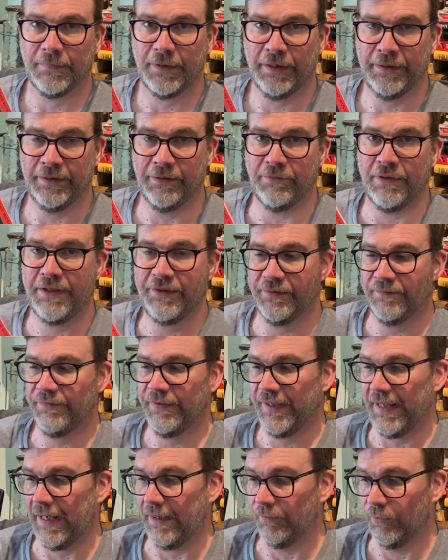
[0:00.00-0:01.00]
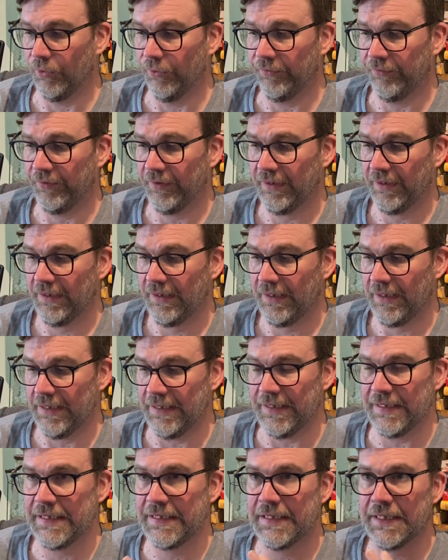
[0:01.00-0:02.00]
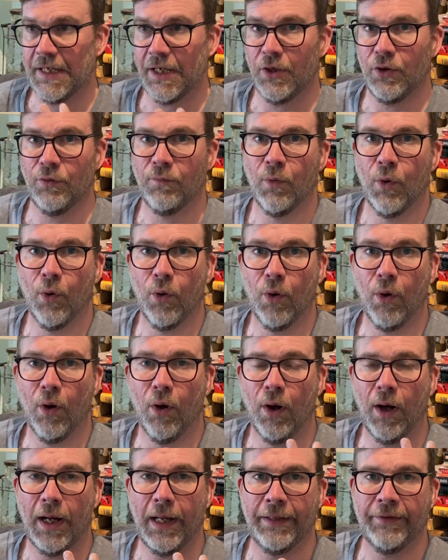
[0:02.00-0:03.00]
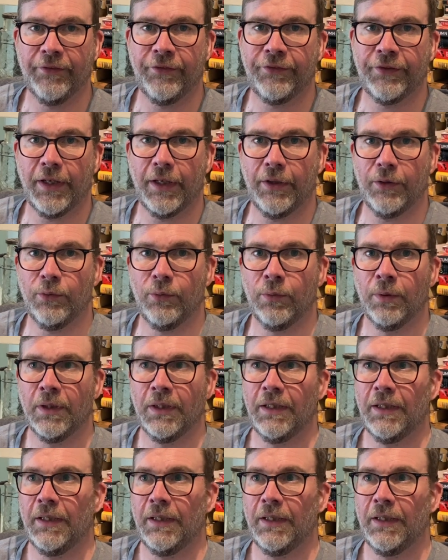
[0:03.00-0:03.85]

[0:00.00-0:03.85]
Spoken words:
And the reason for that was, it's so raw and so